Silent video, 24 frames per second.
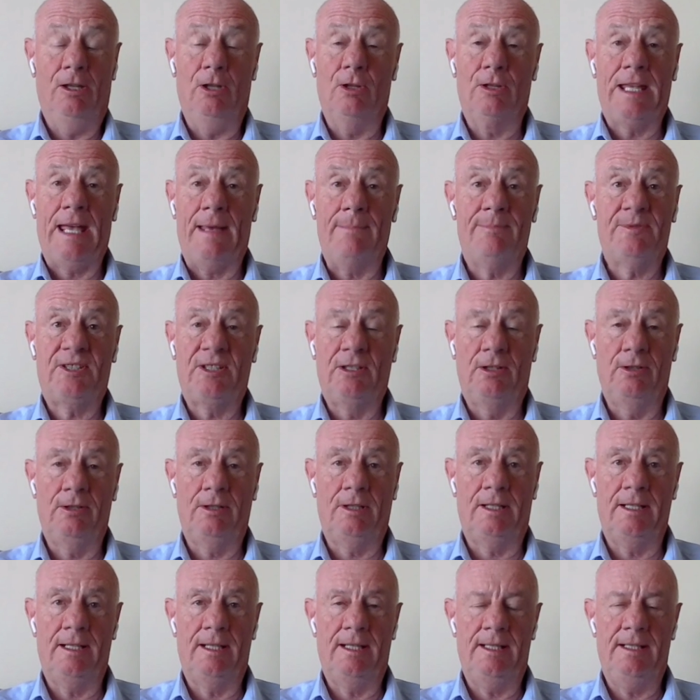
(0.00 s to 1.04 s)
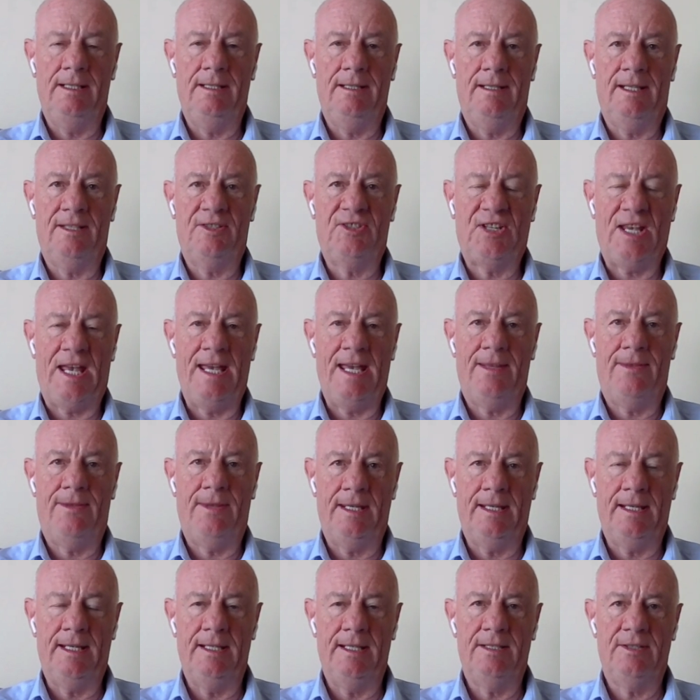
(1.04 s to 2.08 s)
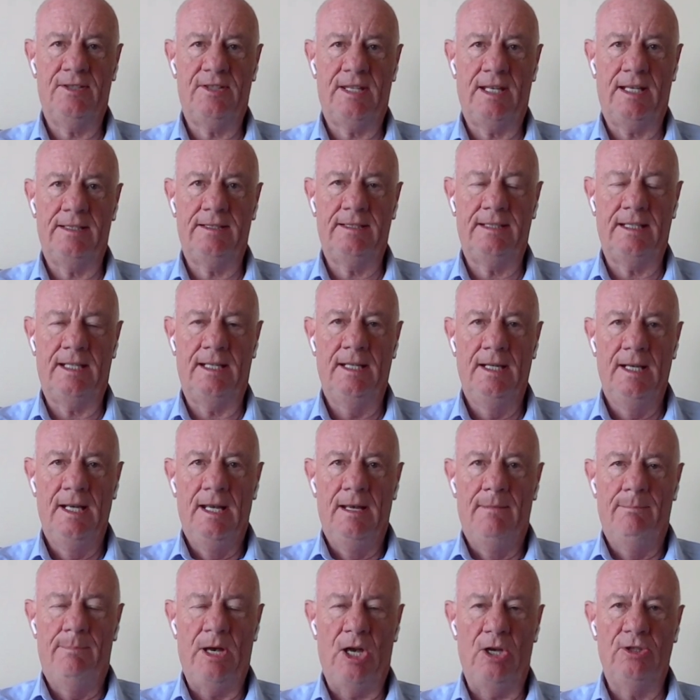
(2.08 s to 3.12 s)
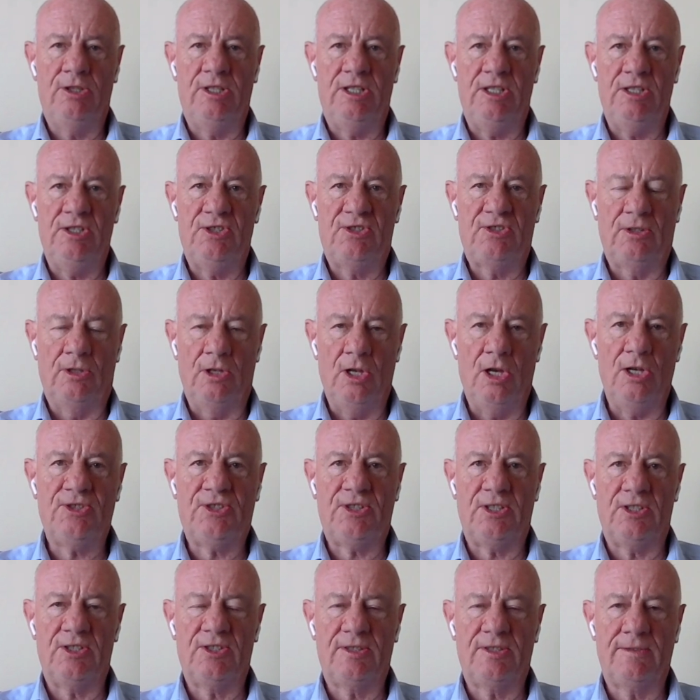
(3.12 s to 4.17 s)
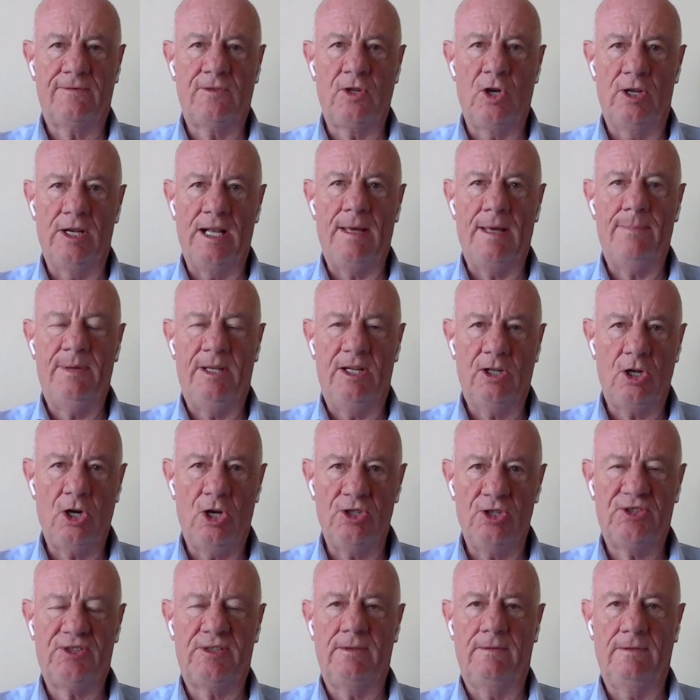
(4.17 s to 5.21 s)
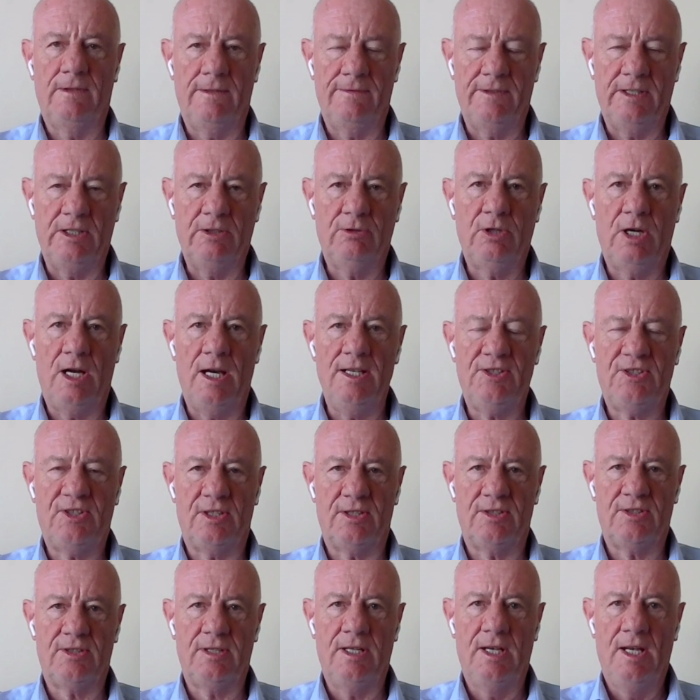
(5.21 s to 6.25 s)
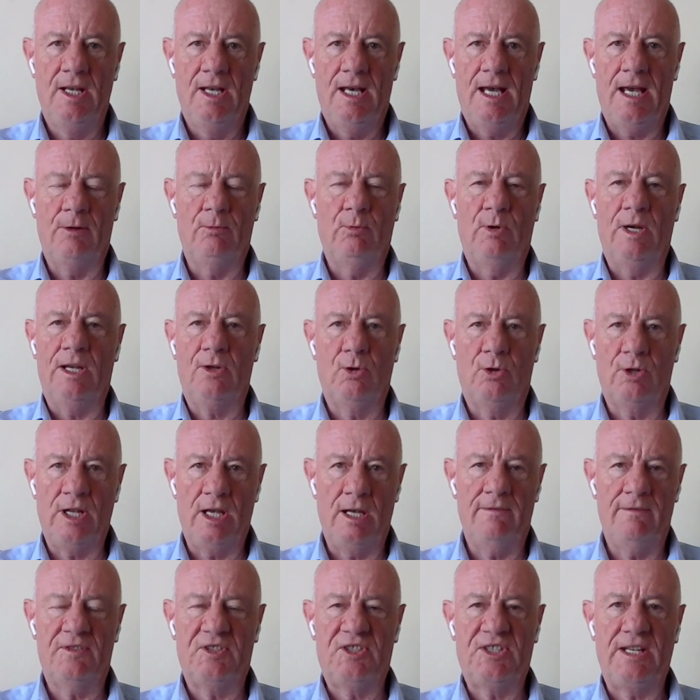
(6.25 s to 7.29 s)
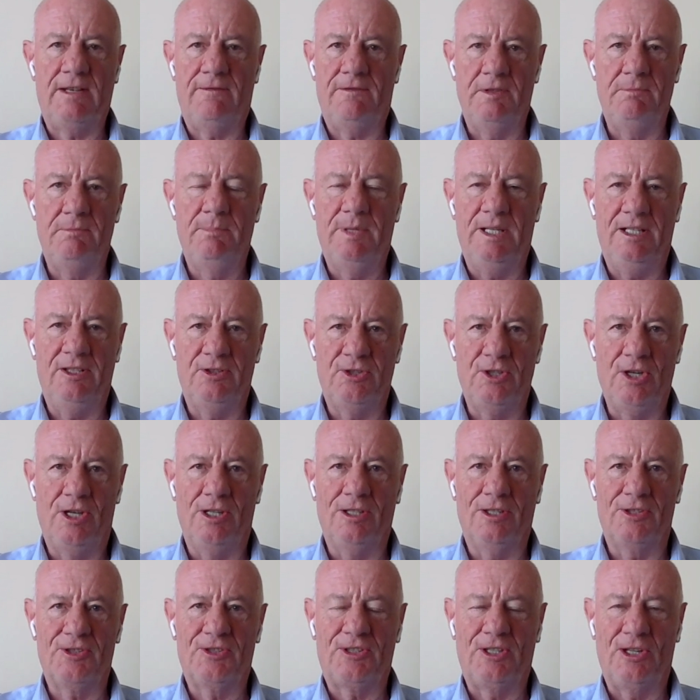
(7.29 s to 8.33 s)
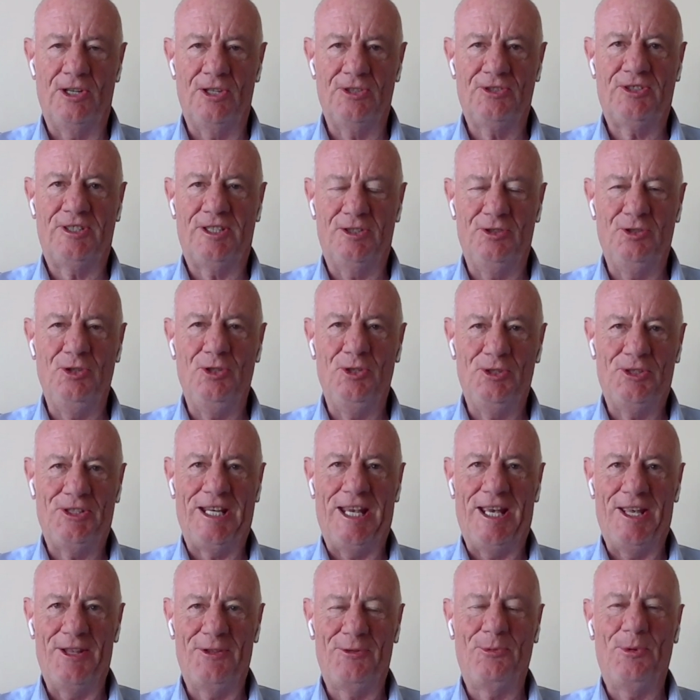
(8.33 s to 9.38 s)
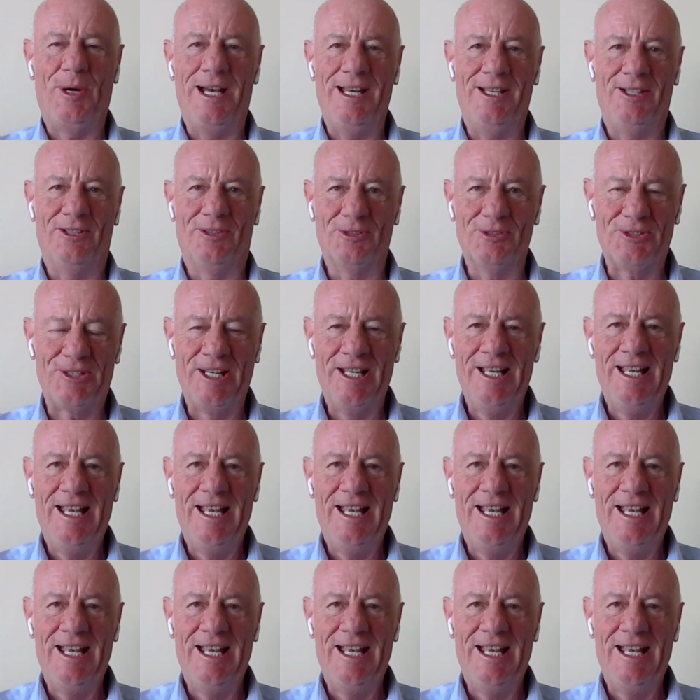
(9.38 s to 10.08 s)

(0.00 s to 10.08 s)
look, absolutely. The the sad thing is that uh, Pokies' losses have gone up in a cost of living crisis, a record over $7 billion lost in New South Wales.